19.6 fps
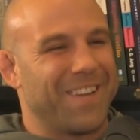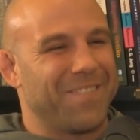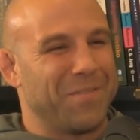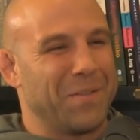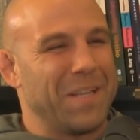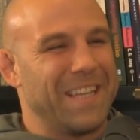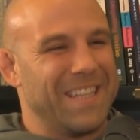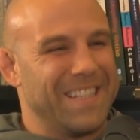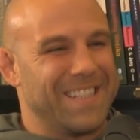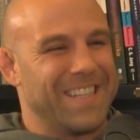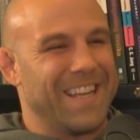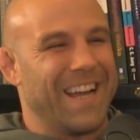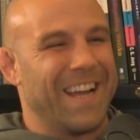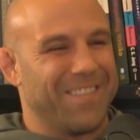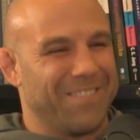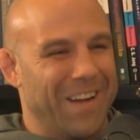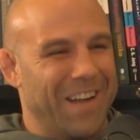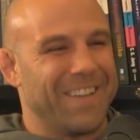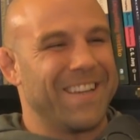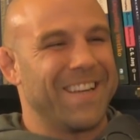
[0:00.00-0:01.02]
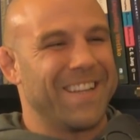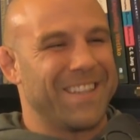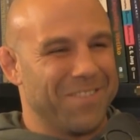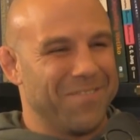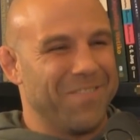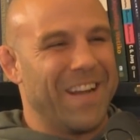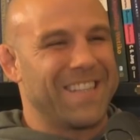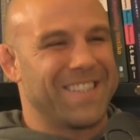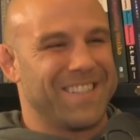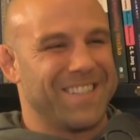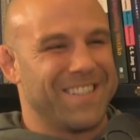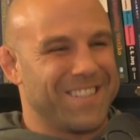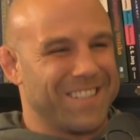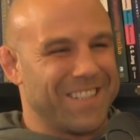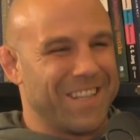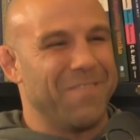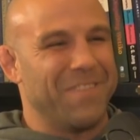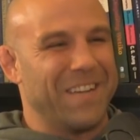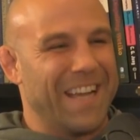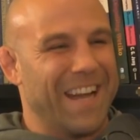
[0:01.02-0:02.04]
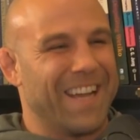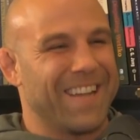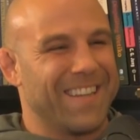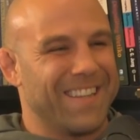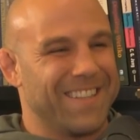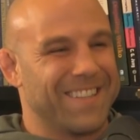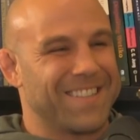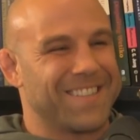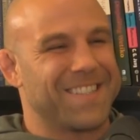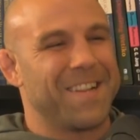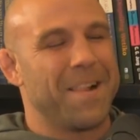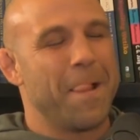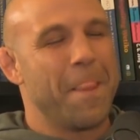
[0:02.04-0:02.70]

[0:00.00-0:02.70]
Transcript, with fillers: like, please, I, I get the message, let me out of this.